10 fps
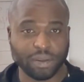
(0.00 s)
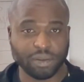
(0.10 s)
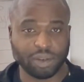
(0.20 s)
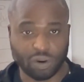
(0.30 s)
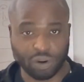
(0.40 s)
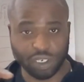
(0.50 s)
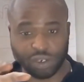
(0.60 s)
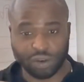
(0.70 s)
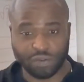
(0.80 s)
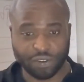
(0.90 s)
recording
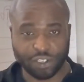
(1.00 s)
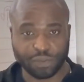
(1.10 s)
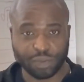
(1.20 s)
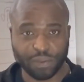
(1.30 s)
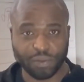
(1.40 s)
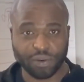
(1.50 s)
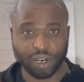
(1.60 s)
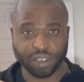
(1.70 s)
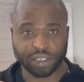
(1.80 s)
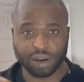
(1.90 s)
on voice memo,
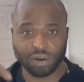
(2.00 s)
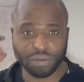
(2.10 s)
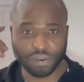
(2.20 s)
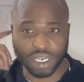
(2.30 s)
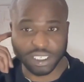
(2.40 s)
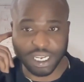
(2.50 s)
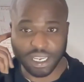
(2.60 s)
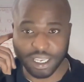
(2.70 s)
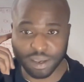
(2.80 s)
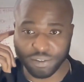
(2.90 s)
right? I don't know if you guys can
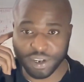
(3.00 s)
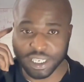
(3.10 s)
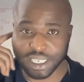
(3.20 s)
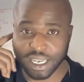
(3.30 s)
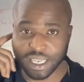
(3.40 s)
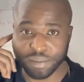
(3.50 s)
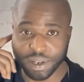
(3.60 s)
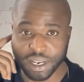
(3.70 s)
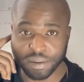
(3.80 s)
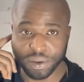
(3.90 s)
hear me. If you guys can hear me,
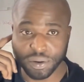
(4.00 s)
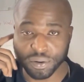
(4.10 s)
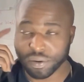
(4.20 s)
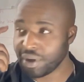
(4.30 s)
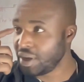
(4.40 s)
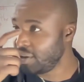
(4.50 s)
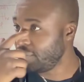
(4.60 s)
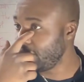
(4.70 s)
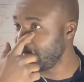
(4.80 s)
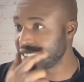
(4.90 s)
let me know. If
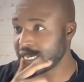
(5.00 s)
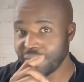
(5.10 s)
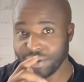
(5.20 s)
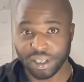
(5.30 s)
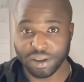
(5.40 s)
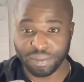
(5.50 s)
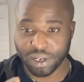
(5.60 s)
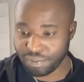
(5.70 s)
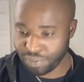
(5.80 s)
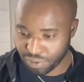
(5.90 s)
you guys cannot hear me,
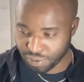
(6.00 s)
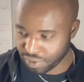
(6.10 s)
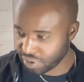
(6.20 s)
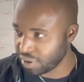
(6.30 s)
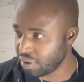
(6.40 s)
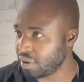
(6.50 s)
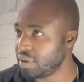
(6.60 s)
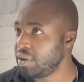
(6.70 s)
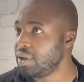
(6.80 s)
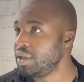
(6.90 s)
let me know.
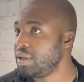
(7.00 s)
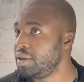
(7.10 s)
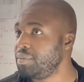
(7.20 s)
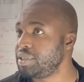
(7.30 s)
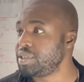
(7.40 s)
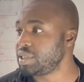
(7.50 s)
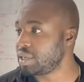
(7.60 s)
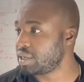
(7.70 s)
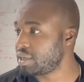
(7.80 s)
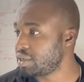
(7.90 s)
Let me
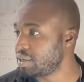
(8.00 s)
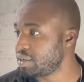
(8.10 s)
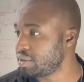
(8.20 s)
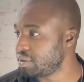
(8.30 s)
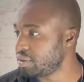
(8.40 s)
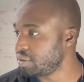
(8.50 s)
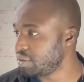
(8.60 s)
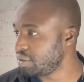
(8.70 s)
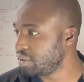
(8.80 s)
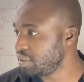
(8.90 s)
check
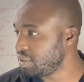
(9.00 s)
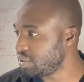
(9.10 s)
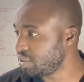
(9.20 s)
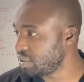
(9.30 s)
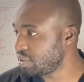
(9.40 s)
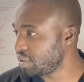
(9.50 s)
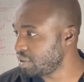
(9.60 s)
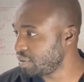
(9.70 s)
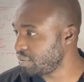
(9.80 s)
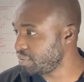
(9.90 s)

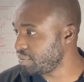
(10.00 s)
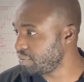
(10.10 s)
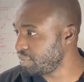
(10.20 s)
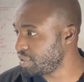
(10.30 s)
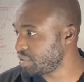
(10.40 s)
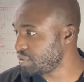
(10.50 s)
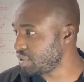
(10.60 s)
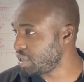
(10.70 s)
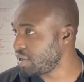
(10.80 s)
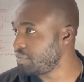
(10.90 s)
Instagram, make sure
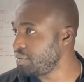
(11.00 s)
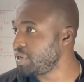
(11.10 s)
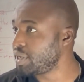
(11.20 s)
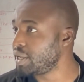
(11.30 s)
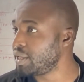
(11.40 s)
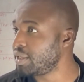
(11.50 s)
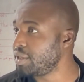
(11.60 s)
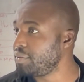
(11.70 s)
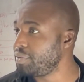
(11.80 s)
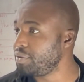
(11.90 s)
that everybody can
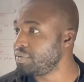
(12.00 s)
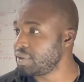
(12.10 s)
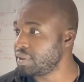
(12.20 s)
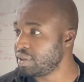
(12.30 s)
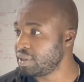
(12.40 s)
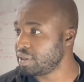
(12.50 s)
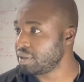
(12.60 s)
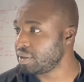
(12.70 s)
hear me over there.